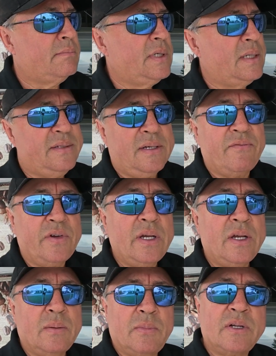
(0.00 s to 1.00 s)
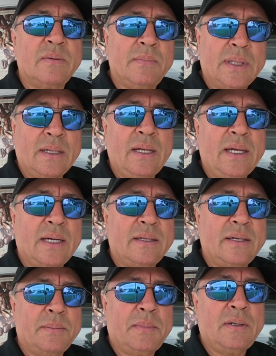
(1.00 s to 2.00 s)
it's a video, but it's mainly a
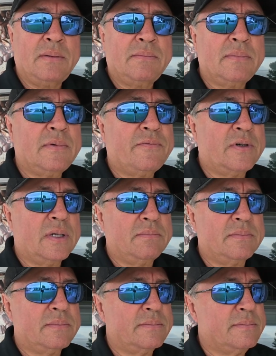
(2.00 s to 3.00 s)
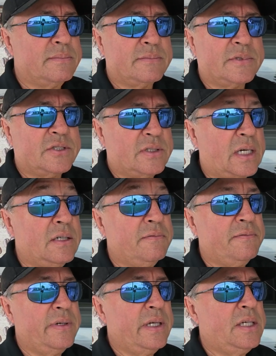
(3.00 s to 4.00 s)
demo from start
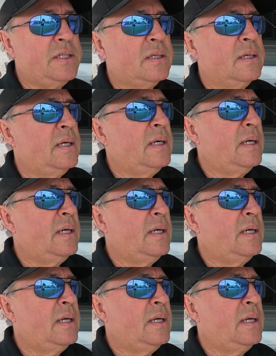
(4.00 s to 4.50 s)
to finish.